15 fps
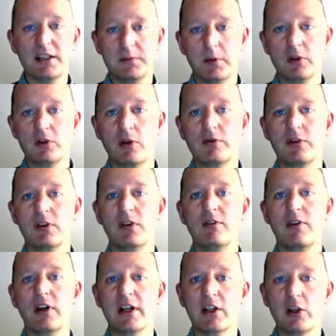Textbooks often
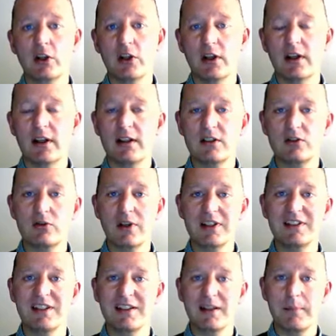are very good at
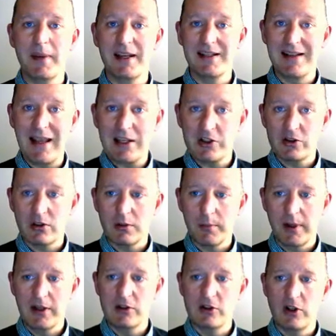illustrating the big
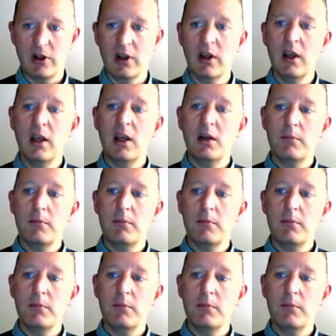national picture,